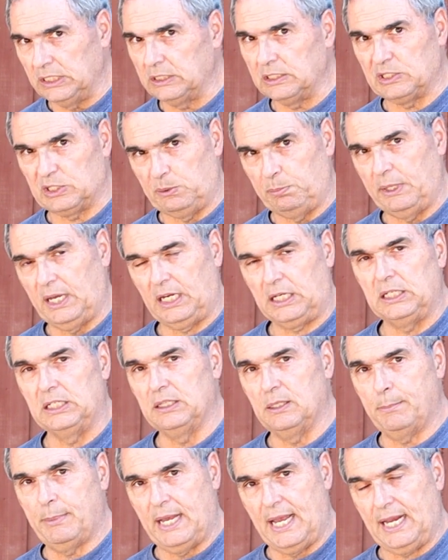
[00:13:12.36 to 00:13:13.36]
in the spec
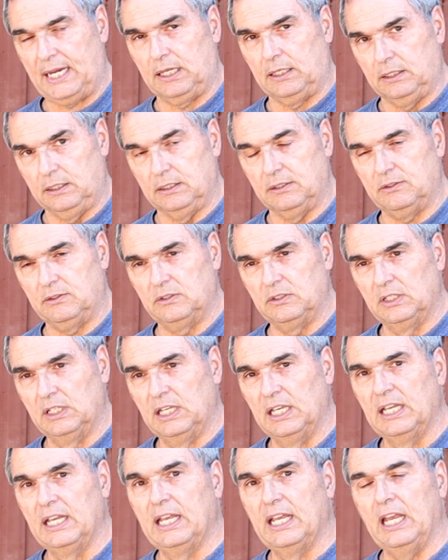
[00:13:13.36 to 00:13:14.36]
on the back of this.
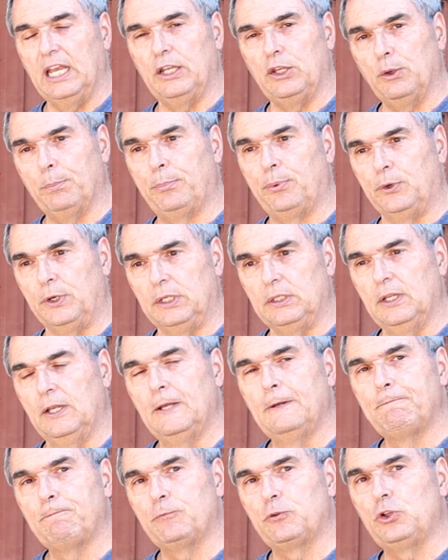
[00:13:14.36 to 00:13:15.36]
And you put
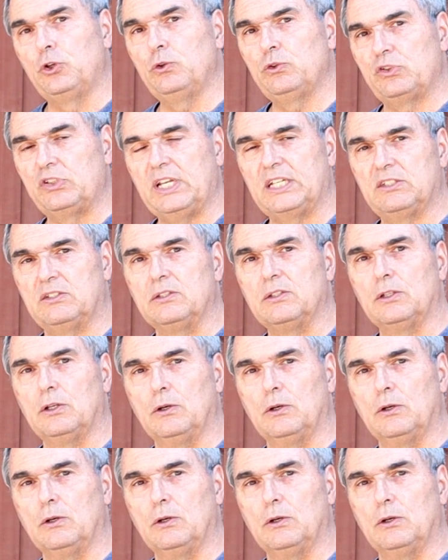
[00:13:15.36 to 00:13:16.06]
2 sets of